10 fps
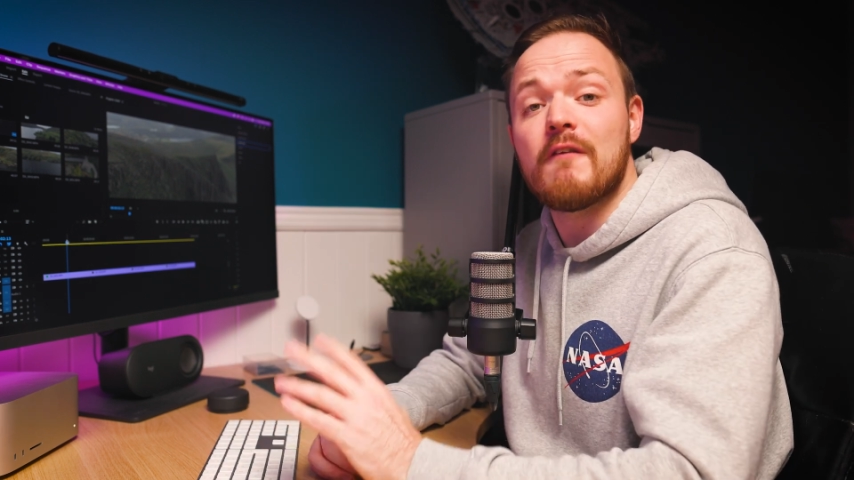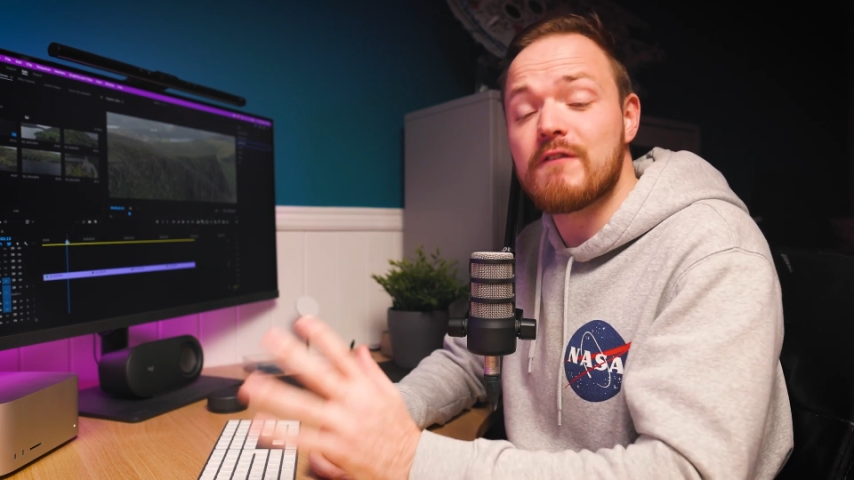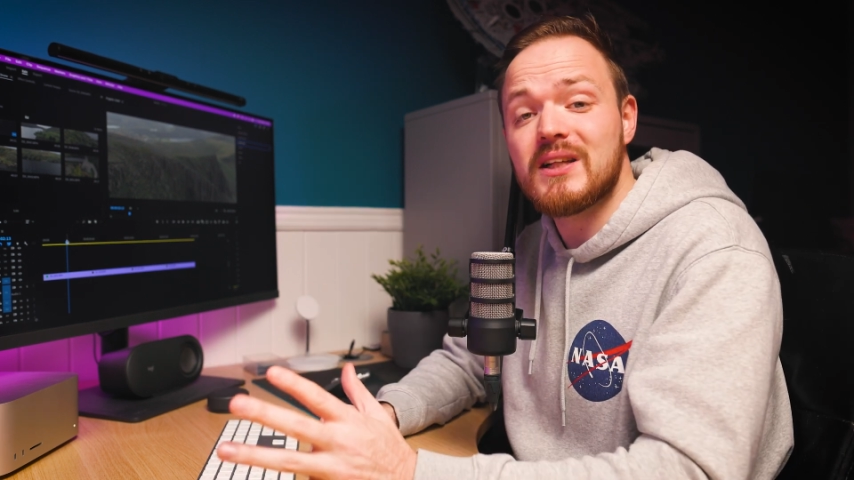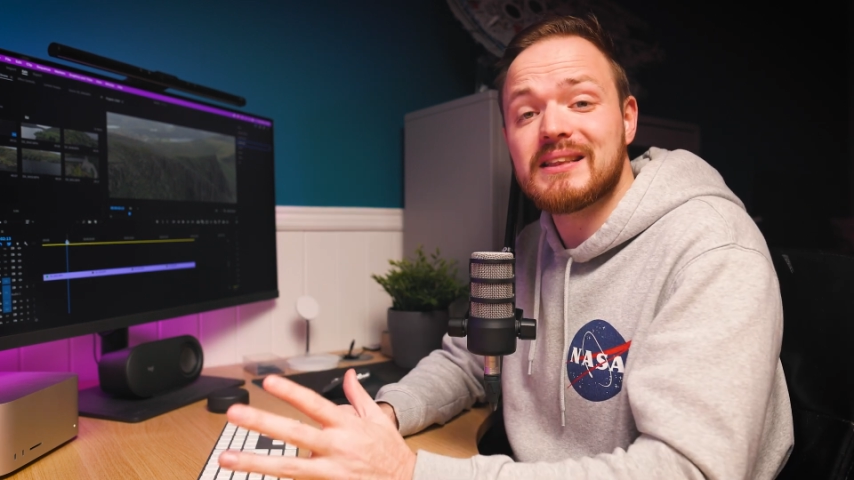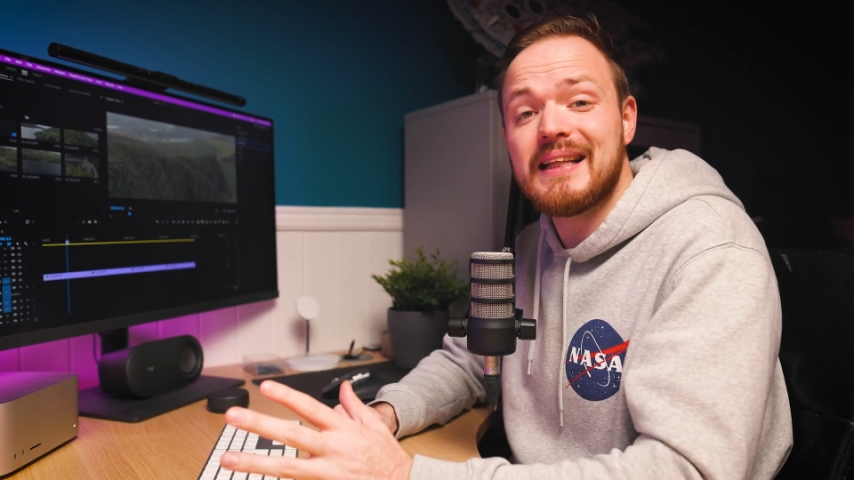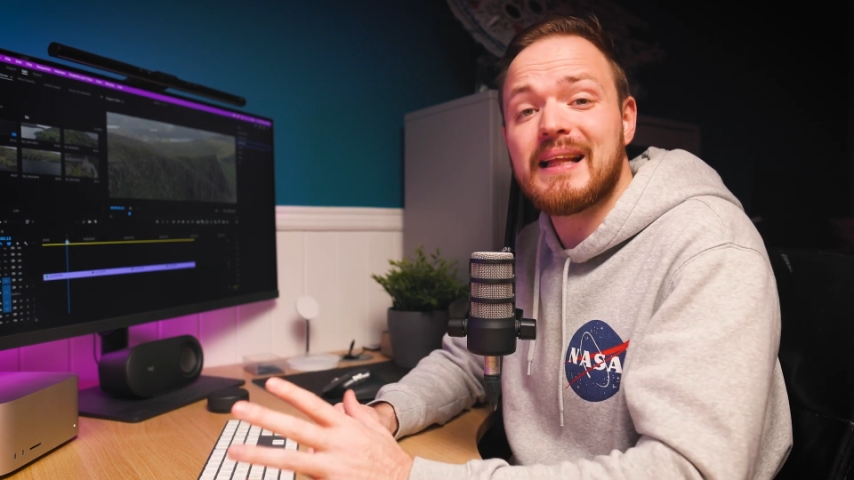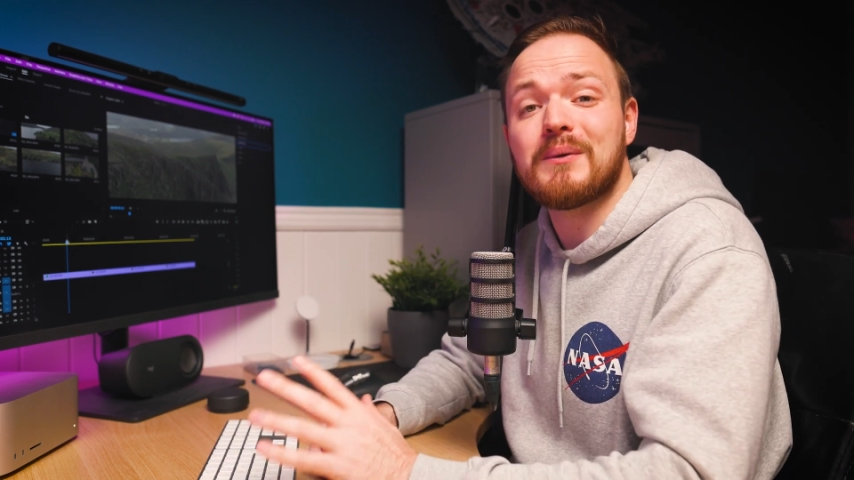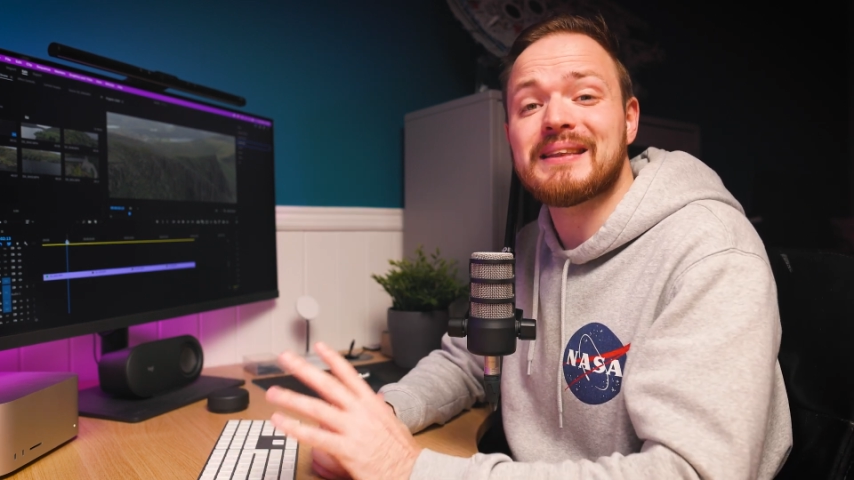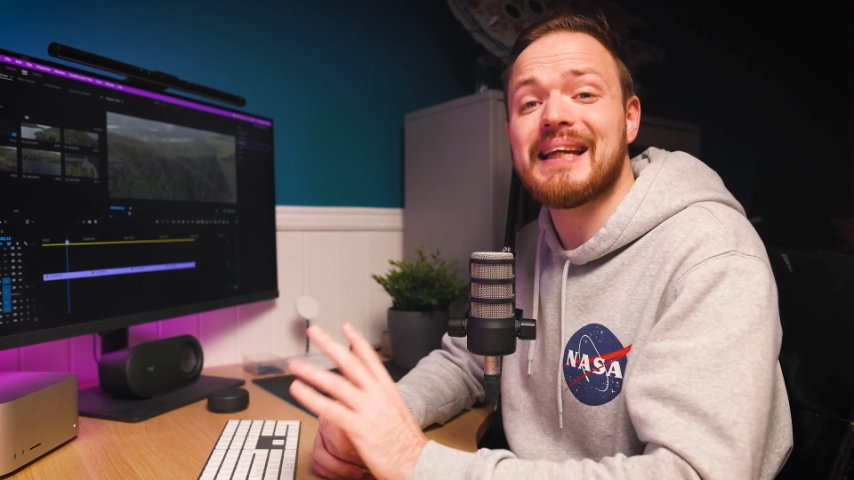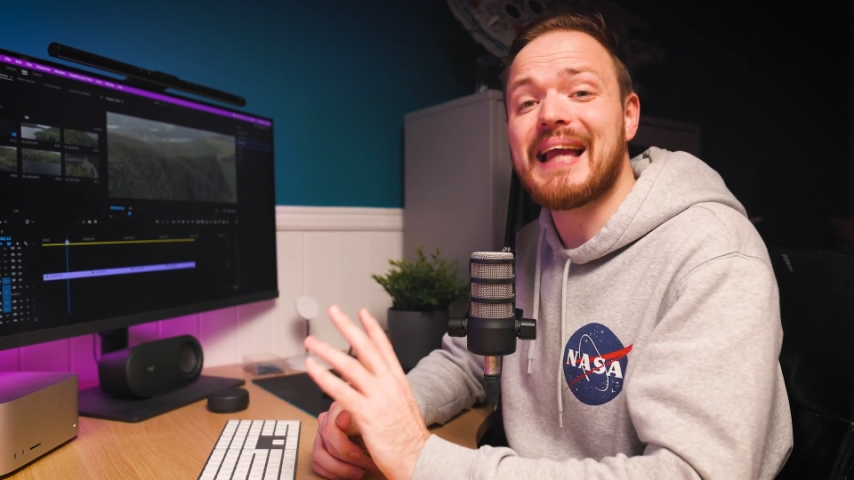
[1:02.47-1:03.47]
Firstly, that
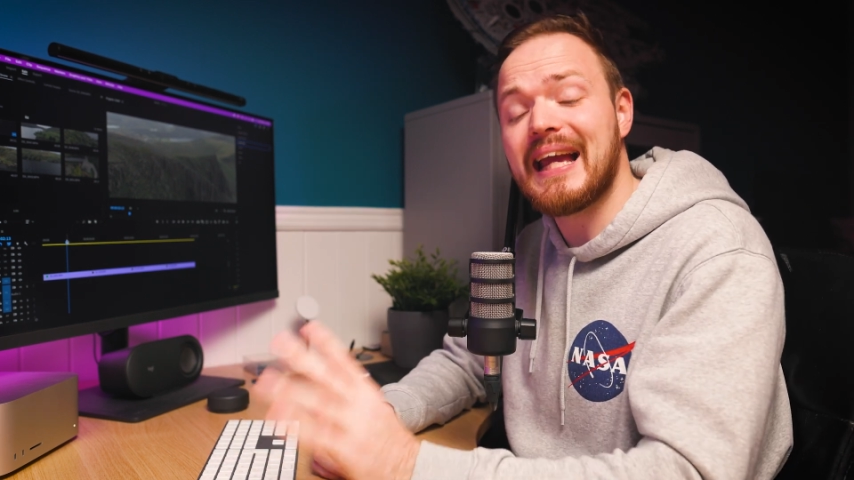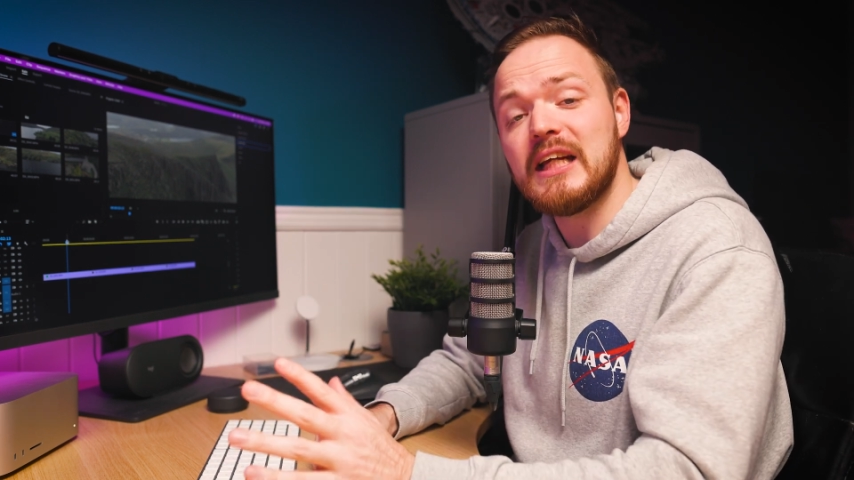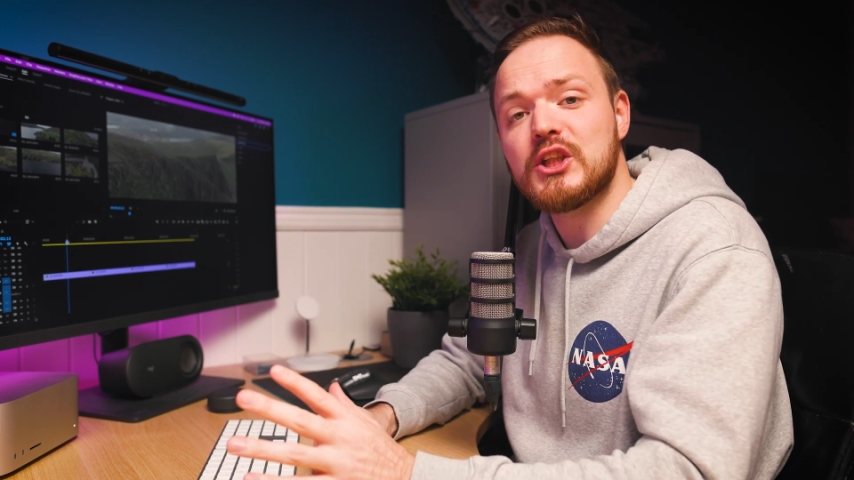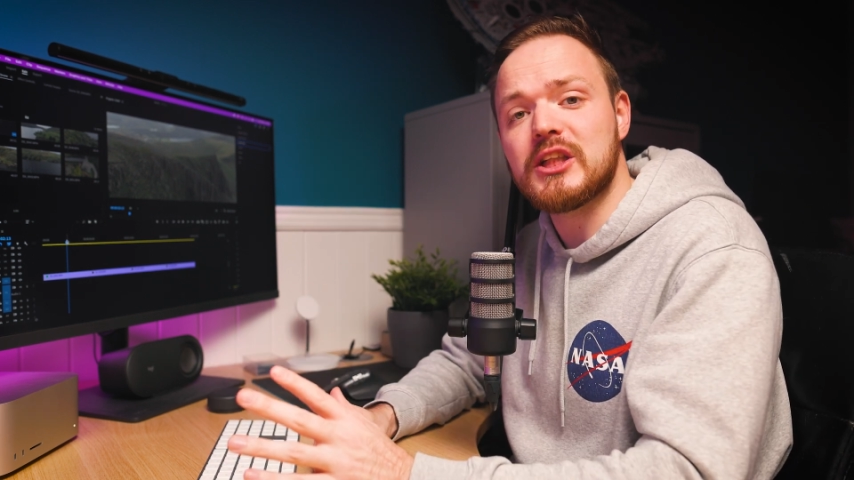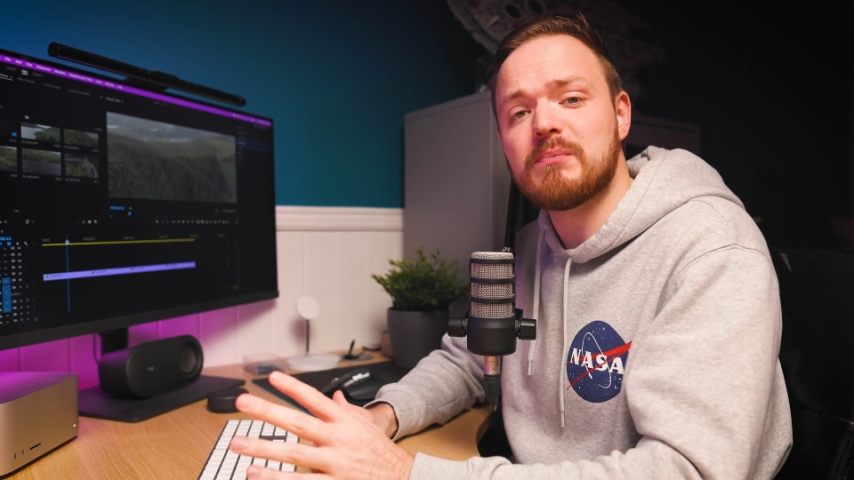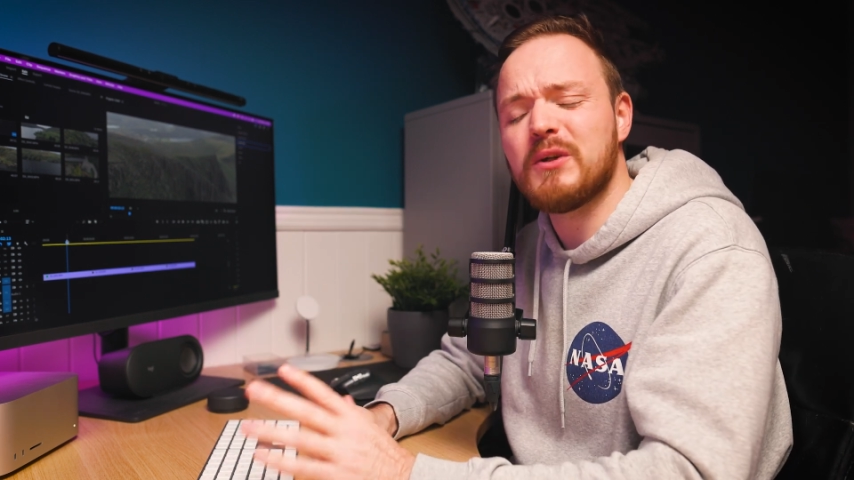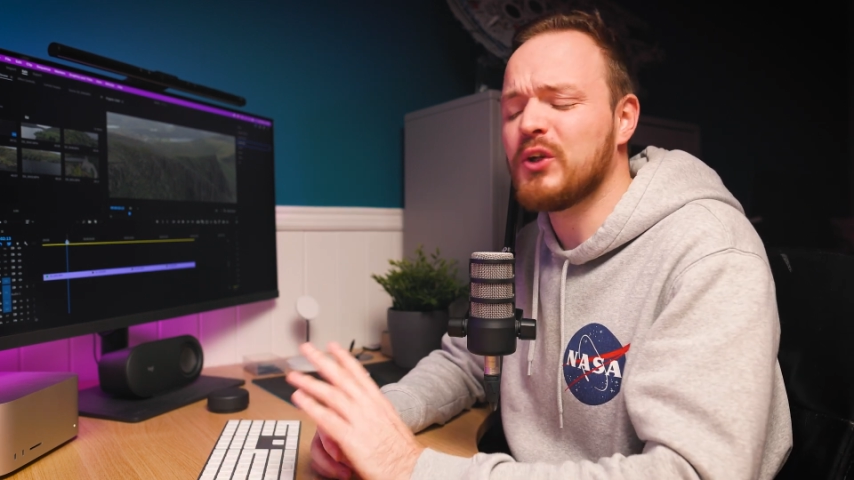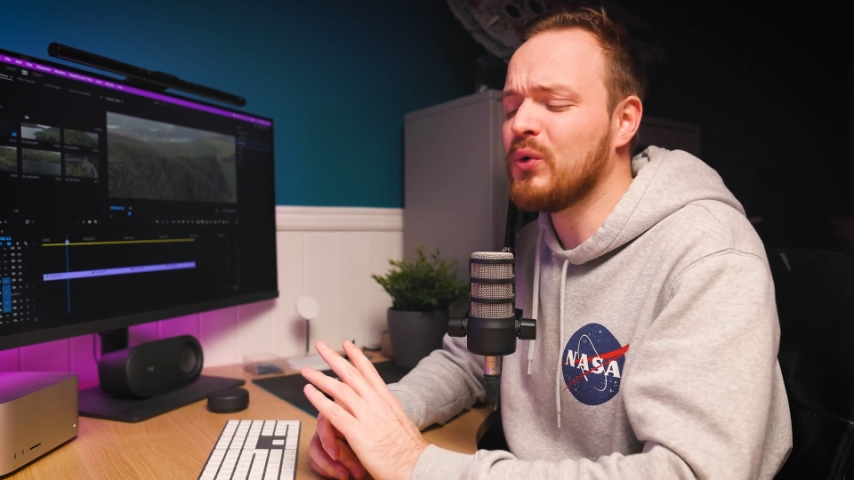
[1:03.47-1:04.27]
will take ages, but you can